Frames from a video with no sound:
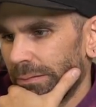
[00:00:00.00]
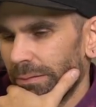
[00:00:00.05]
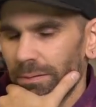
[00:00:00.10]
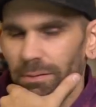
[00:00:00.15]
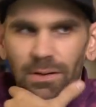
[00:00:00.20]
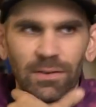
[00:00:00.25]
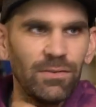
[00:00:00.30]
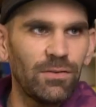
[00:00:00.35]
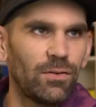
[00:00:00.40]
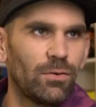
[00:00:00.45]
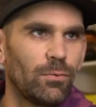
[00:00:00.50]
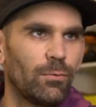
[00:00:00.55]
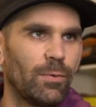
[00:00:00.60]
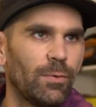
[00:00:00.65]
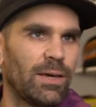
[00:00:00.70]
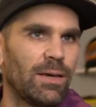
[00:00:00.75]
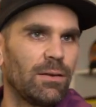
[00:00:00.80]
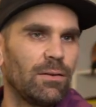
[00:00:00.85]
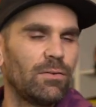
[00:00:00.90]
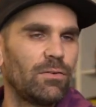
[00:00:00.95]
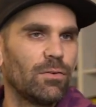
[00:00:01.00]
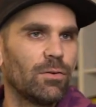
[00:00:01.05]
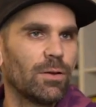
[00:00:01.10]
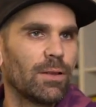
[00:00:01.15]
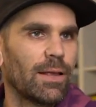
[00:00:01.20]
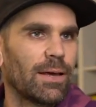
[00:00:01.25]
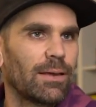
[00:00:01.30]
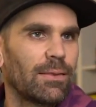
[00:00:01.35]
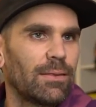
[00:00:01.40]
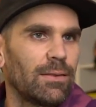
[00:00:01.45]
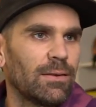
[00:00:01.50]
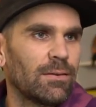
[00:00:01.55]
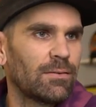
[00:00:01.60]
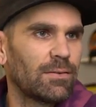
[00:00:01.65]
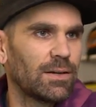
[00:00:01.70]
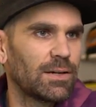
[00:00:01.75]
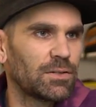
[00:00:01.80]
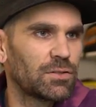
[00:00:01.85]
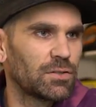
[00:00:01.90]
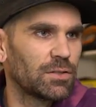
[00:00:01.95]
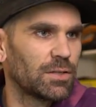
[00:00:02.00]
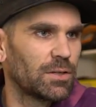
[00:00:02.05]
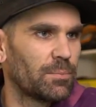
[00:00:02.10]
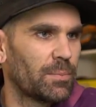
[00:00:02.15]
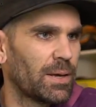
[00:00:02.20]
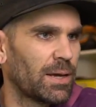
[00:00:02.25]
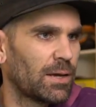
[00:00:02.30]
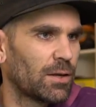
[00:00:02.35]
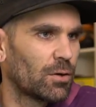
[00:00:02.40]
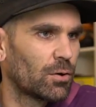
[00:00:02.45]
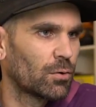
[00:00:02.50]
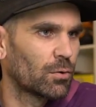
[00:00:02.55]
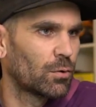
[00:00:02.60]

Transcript: Let's do it. We can do it like this, actually, and make it all